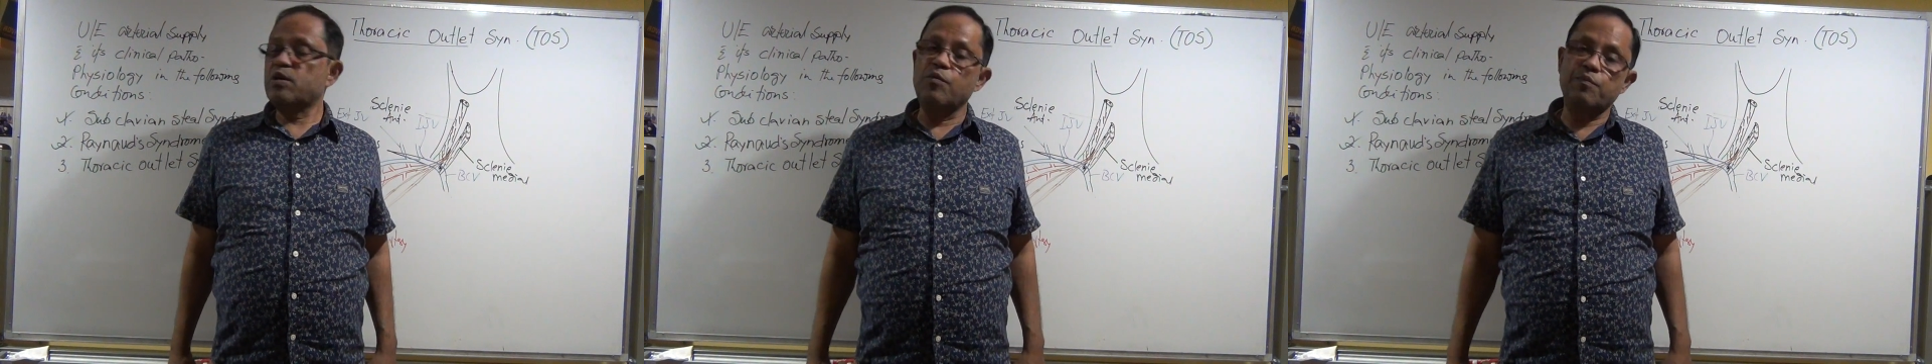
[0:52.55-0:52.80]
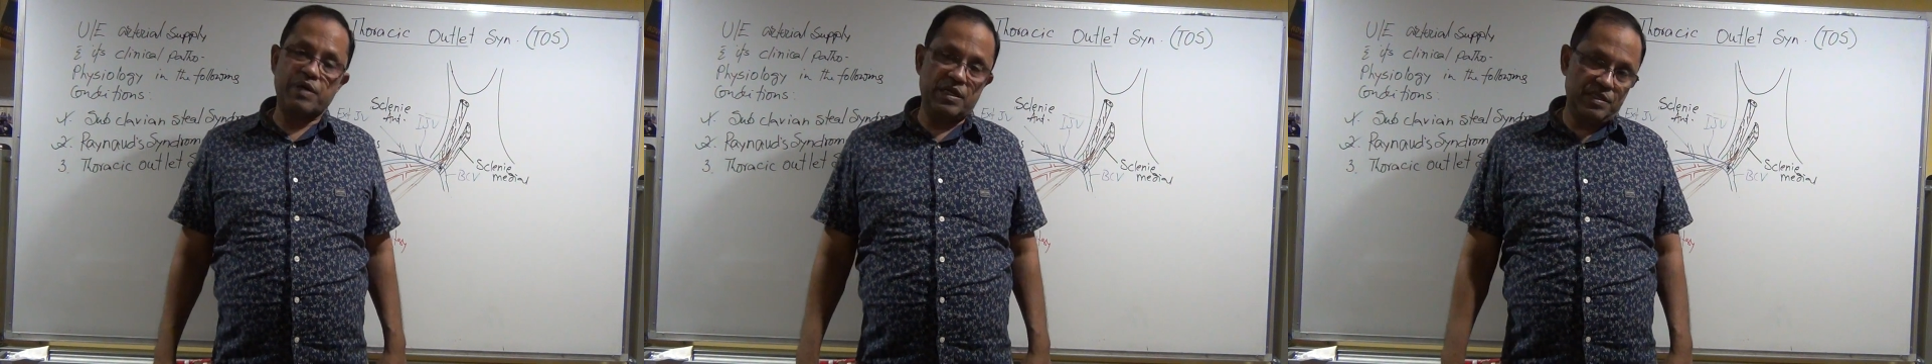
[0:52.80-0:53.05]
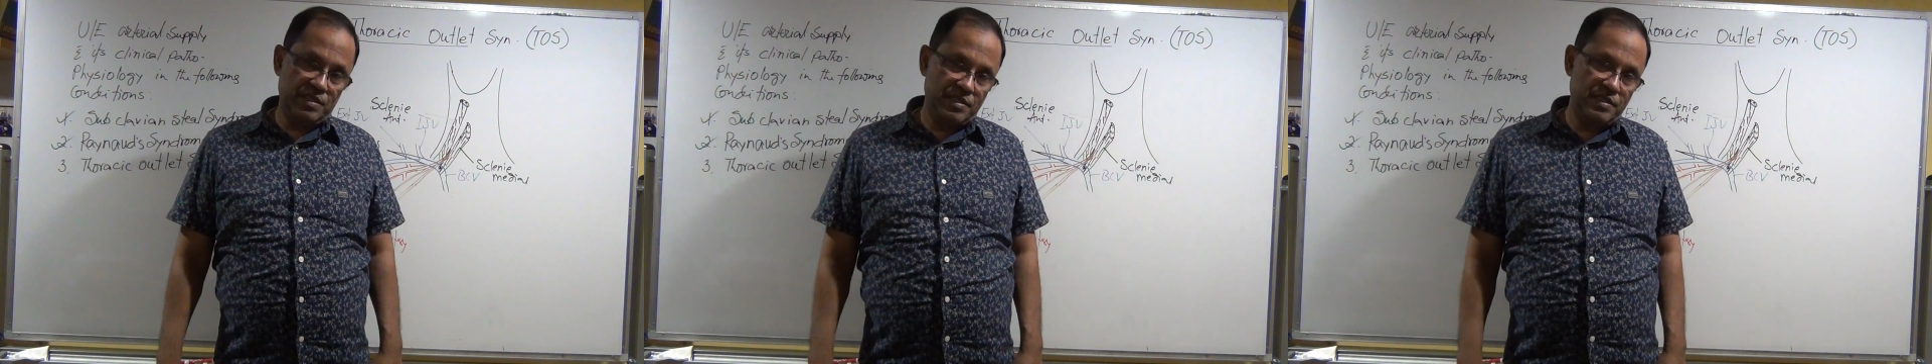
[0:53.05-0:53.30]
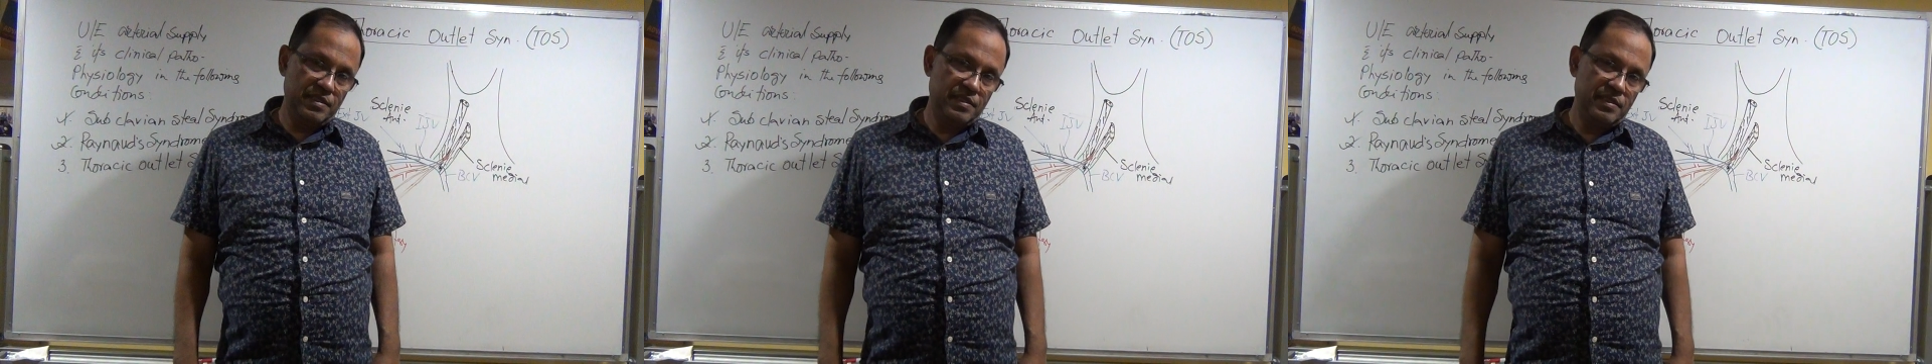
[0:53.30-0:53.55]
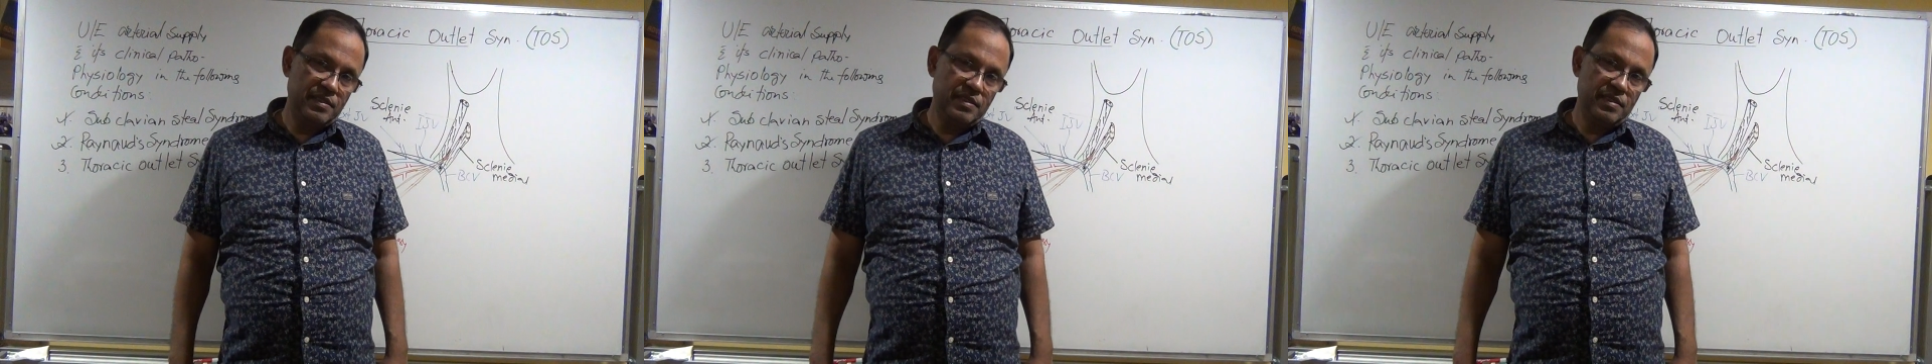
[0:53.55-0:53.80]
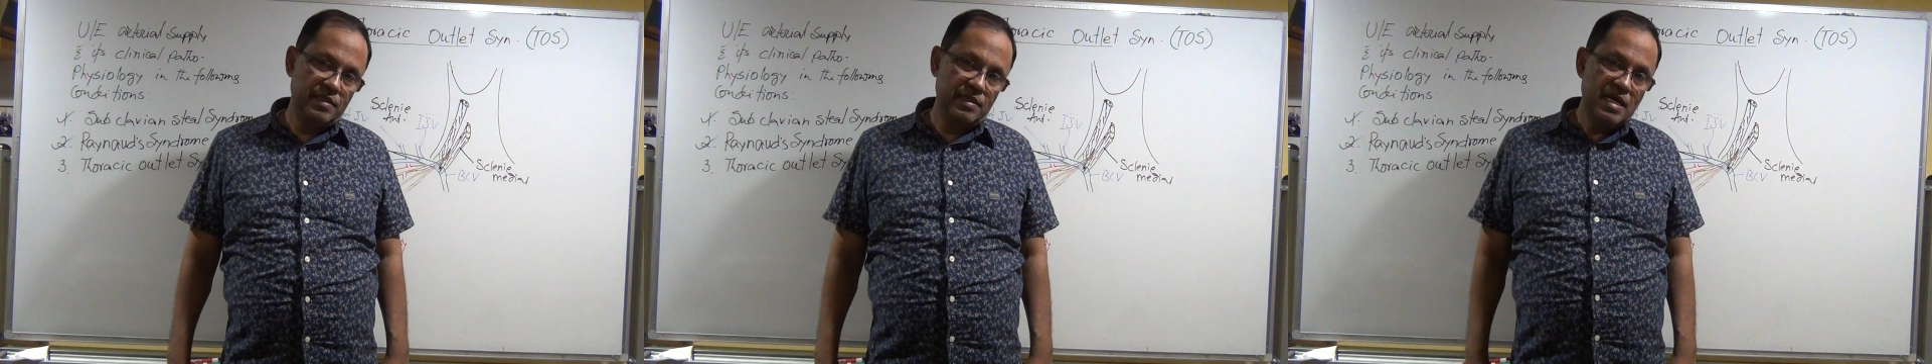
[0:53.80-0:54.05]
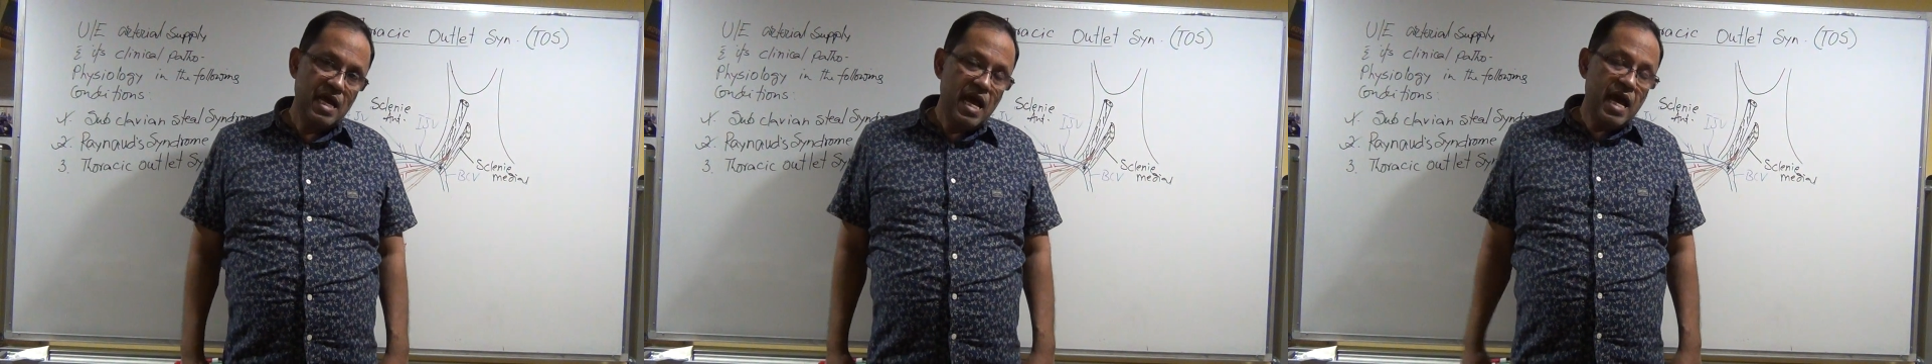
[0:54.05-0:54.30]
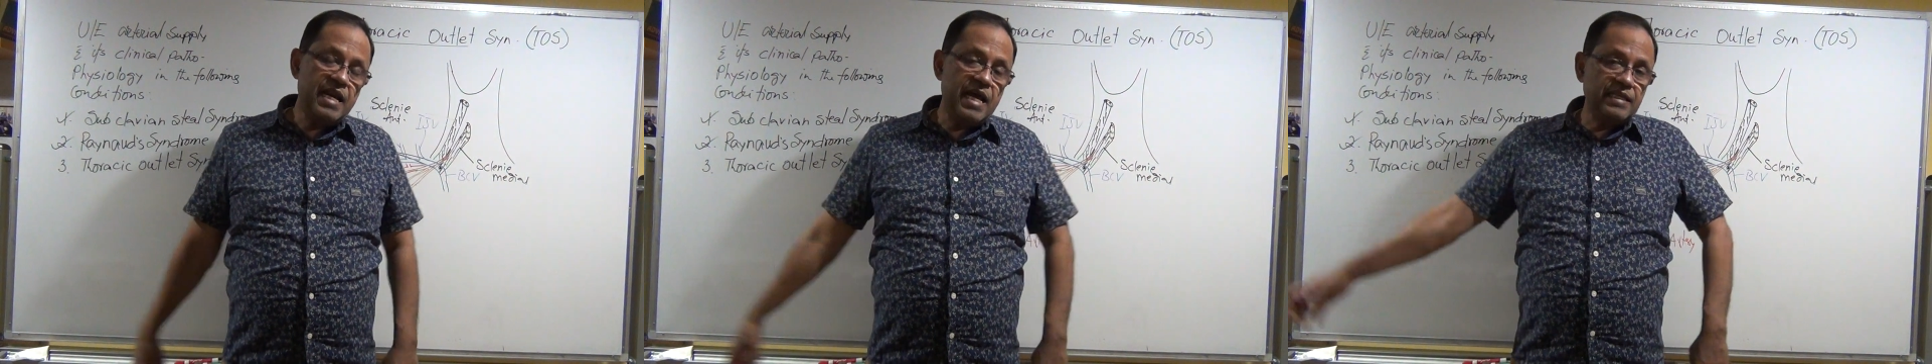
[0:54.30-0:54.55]
compressed.
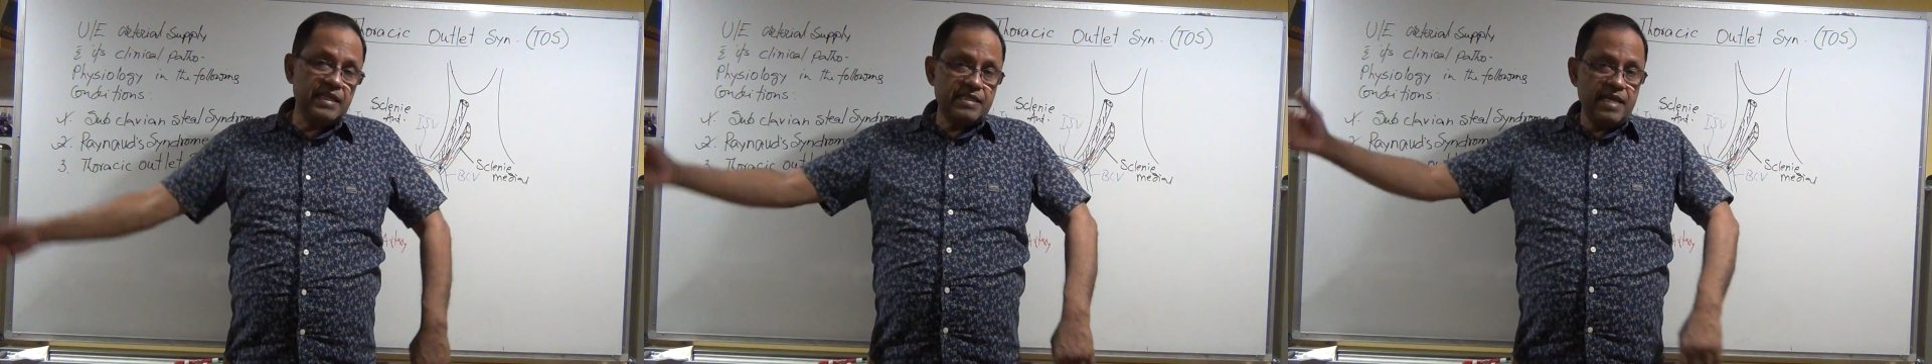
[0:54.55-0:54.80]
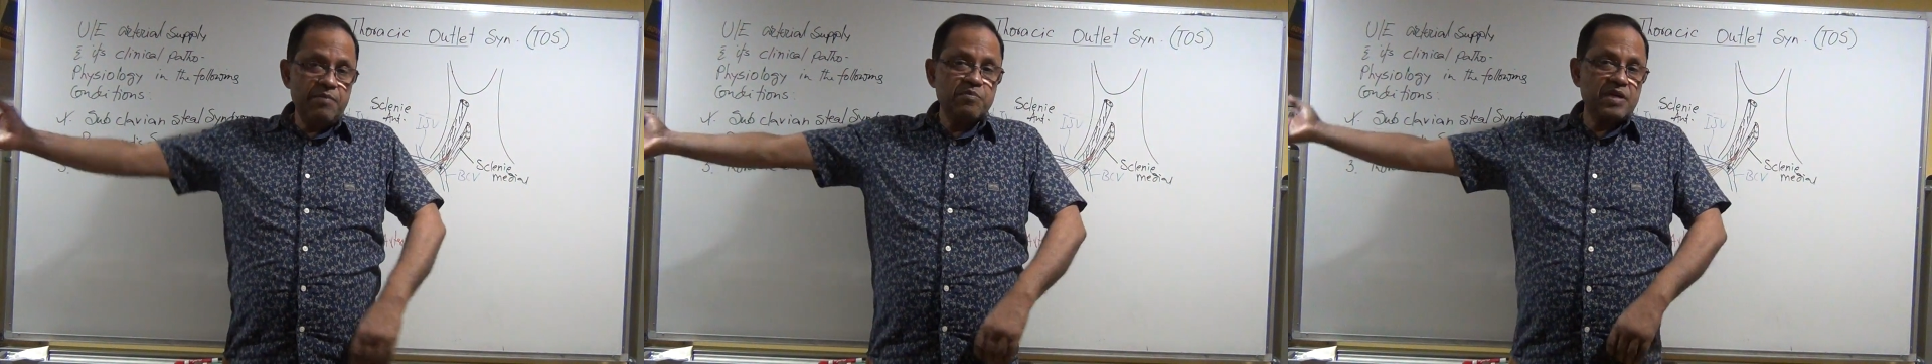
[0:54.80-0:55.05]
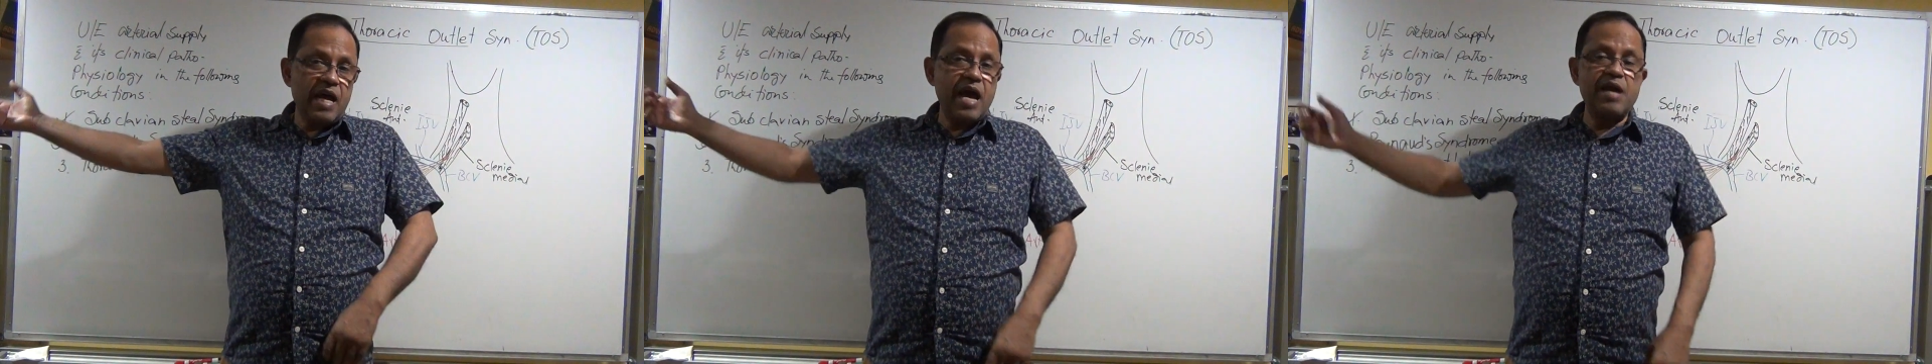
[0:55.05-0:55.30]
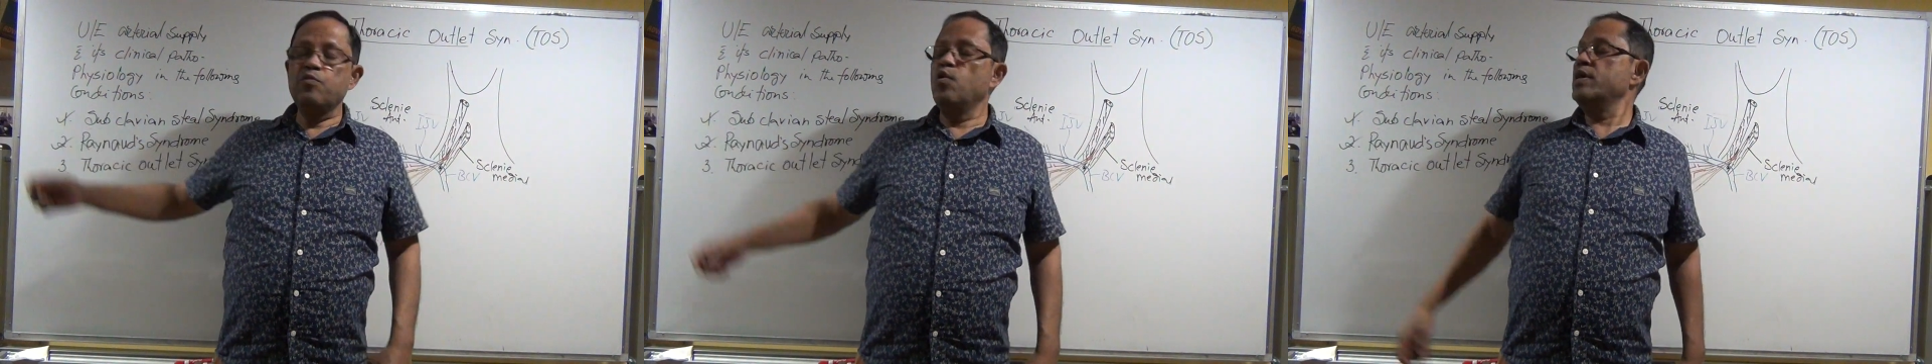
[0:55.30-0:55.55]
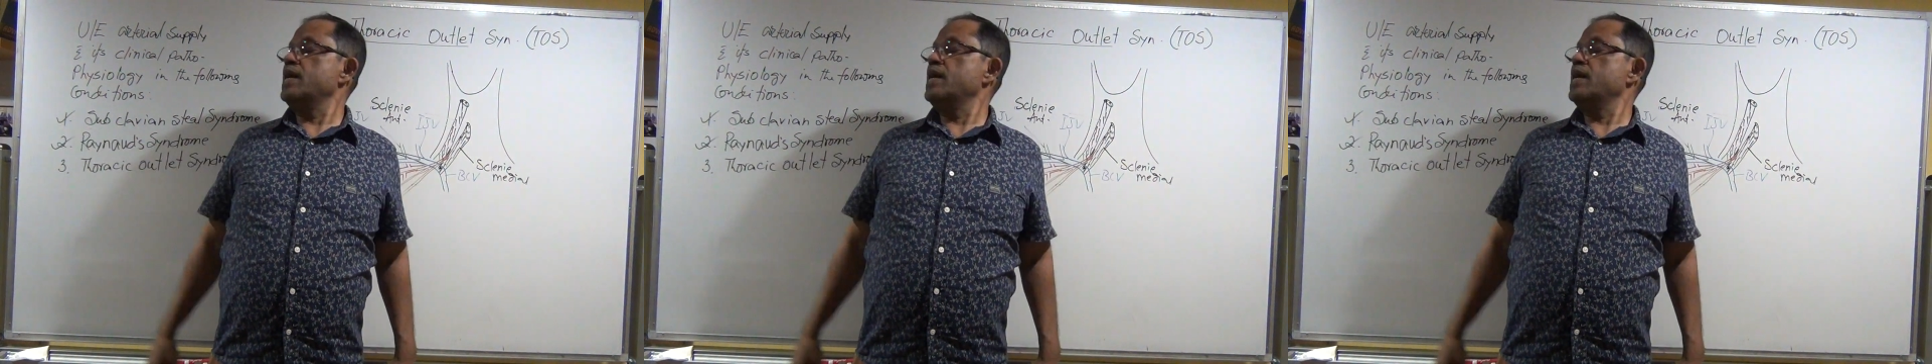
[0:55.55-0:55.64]
And at the same time, when